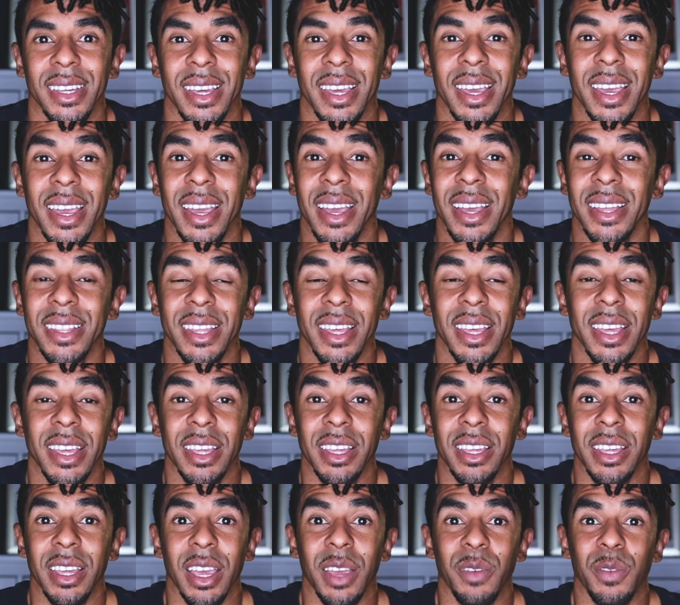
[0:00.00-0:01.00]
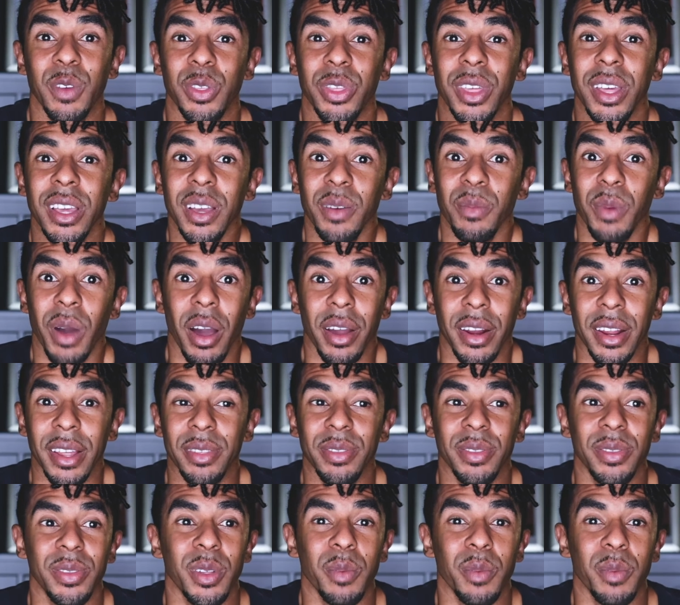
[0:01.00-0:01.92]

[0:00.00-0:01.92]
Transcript: And if you think about it,